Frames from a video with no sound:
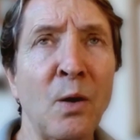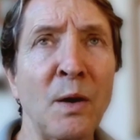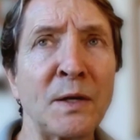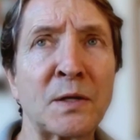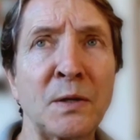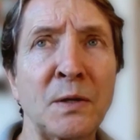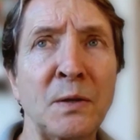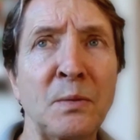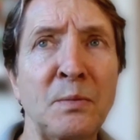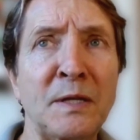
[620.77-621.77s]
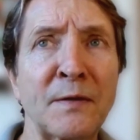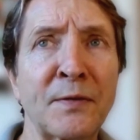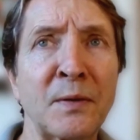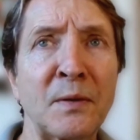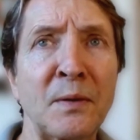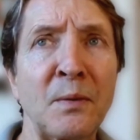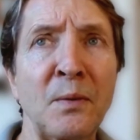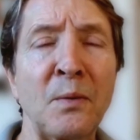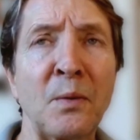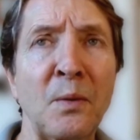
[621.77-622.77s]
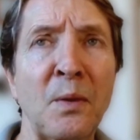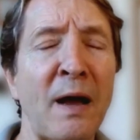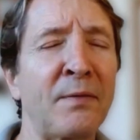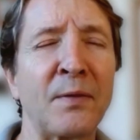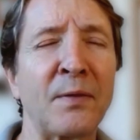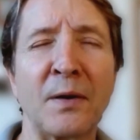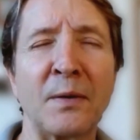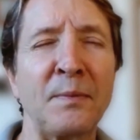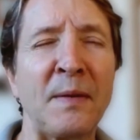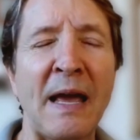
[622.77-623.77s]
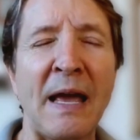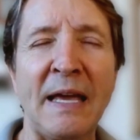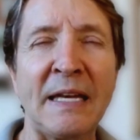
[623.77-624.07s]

going to different. I've heard